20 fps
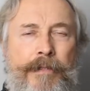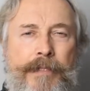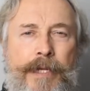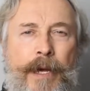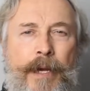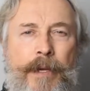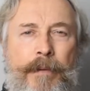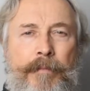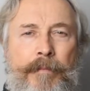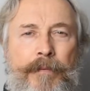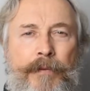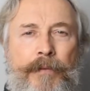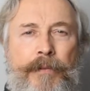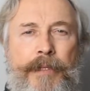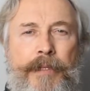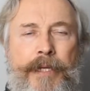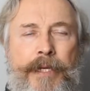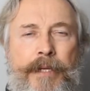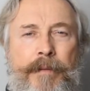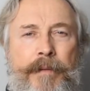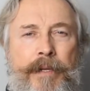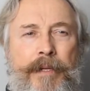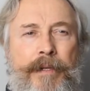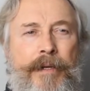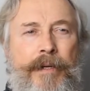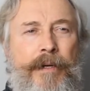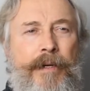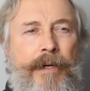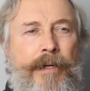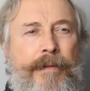time really hit me
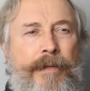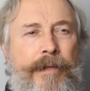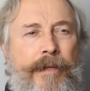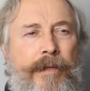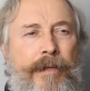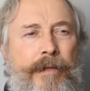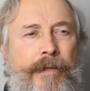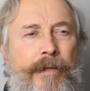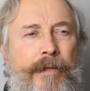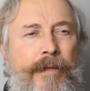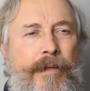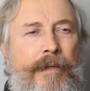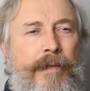there, I think.